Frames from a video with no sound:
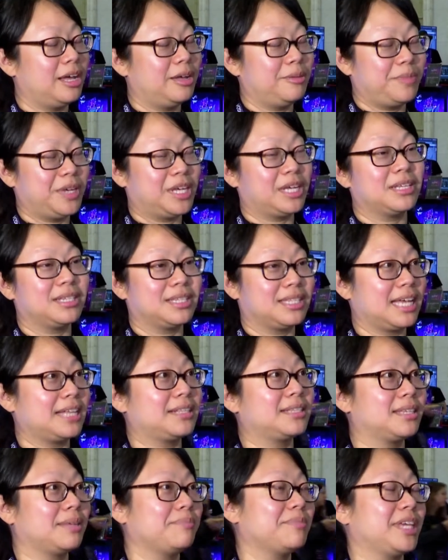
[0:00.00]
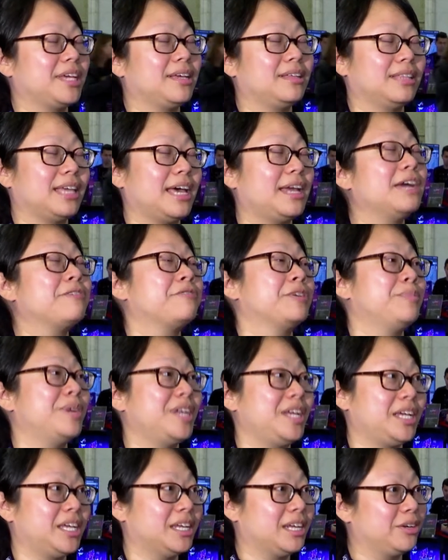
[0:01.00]
because that's something that
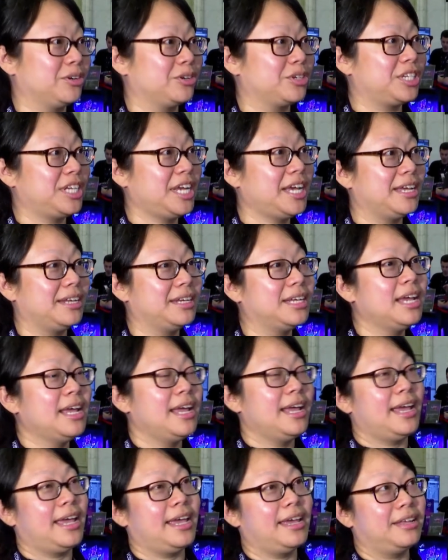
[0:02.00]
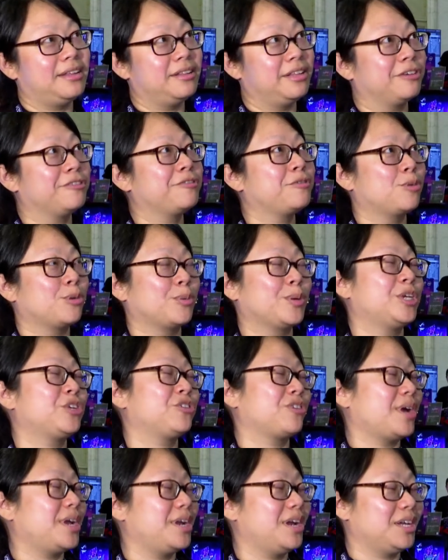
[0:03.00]
everybody can understand, and therefore we
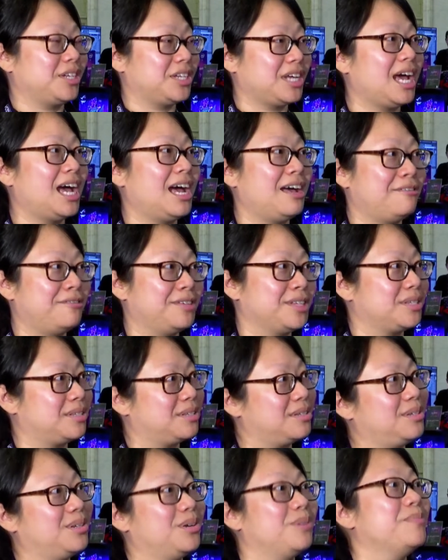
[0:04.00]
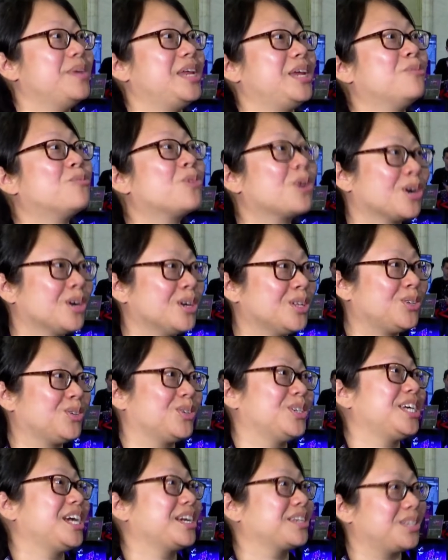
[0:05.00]
try not to have as many words
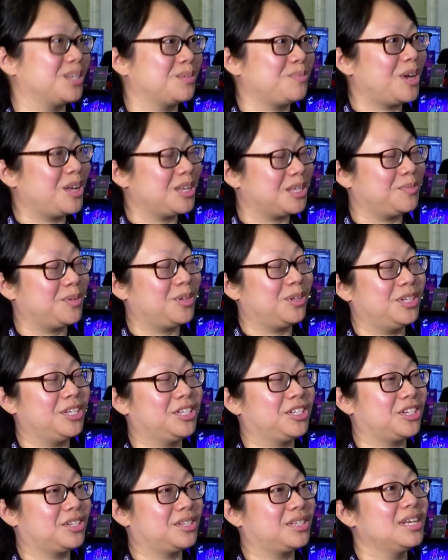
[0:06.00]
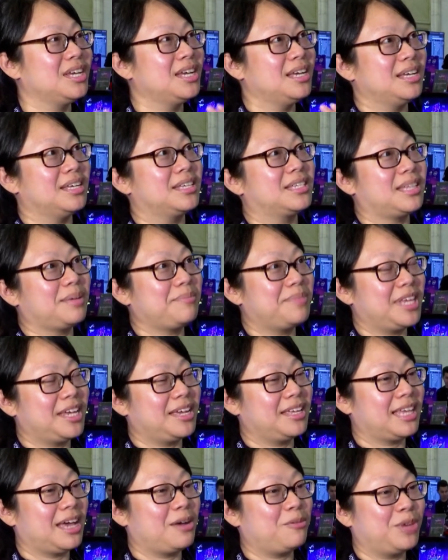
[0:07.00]
or text as possible. It's just
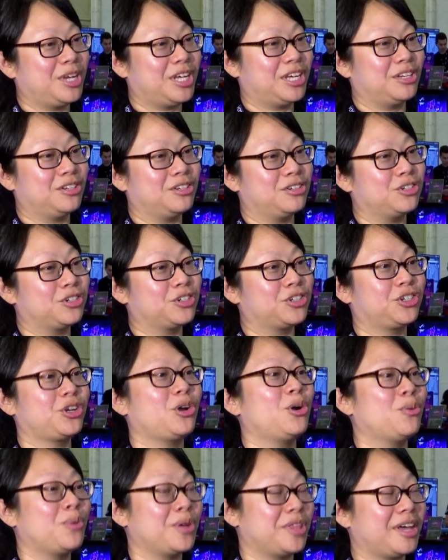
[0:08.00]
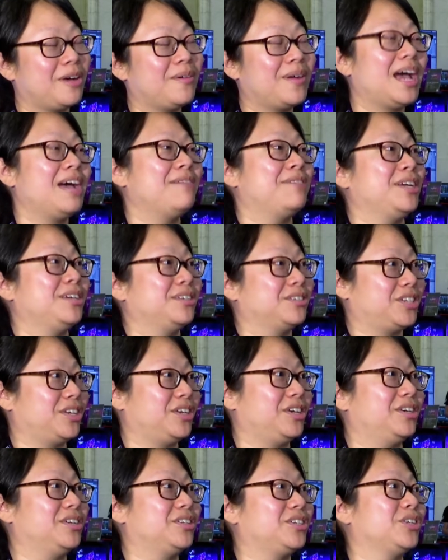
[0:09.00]
something that we can show without having
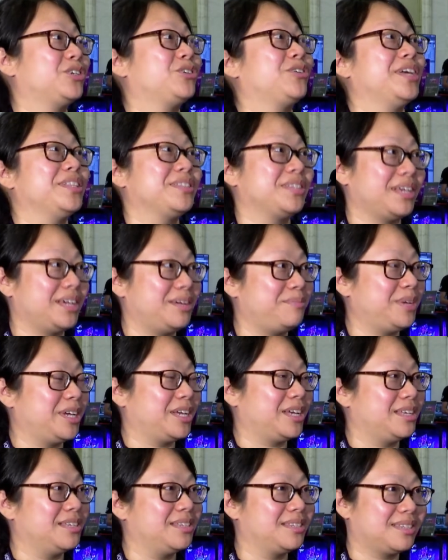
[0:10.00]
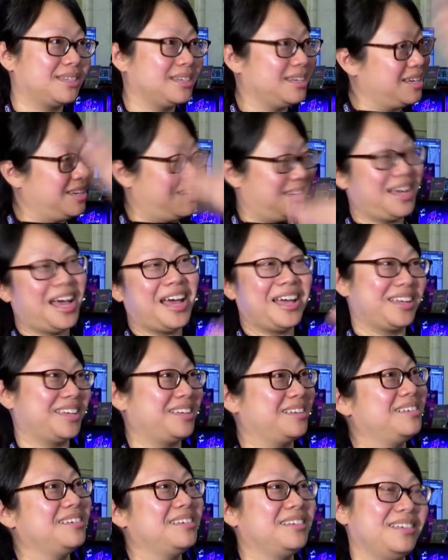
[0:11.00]
to translate, because I
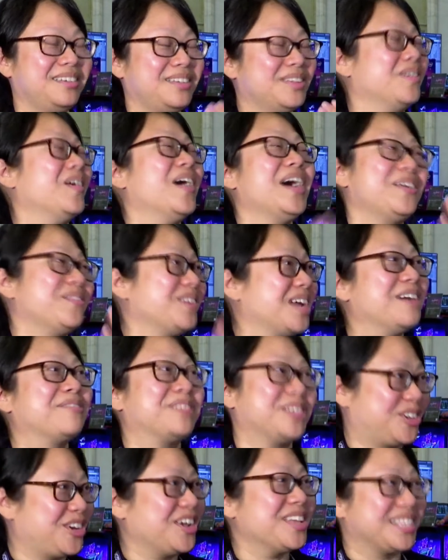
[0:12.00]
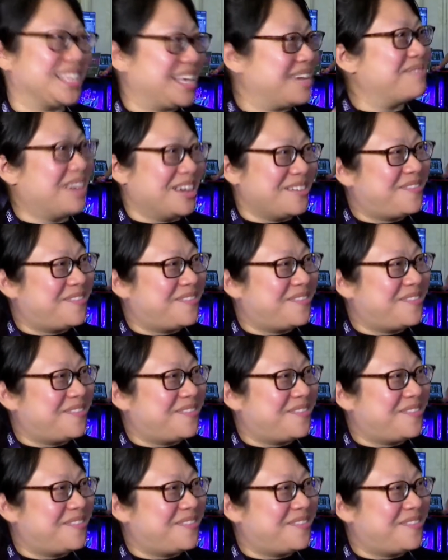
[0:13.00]
don't have to translate my